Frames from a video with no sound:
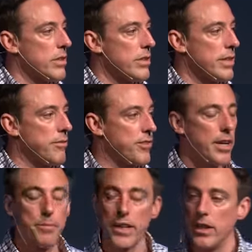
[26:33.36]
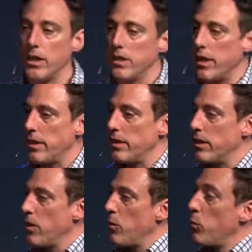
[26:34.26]
They've said that
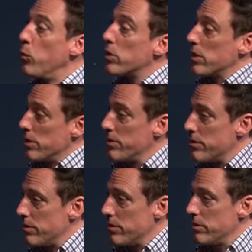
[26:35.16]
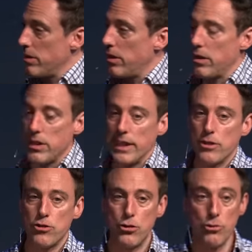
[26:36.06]
words are
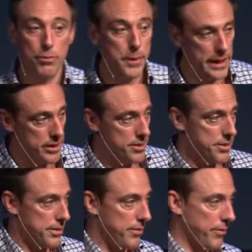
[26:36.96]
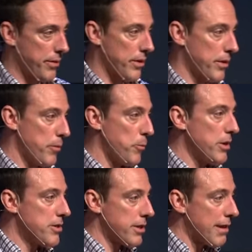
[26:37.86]
like toothpaste.
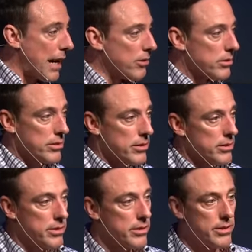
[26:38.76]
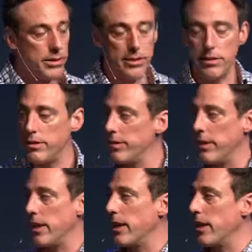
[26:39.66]
Once they're out, you
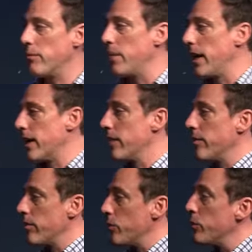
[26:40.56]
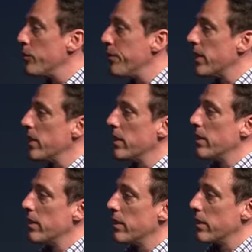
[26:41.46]
can't get them back in the tube.
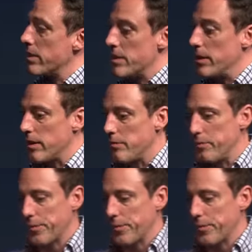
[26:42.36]
That's it.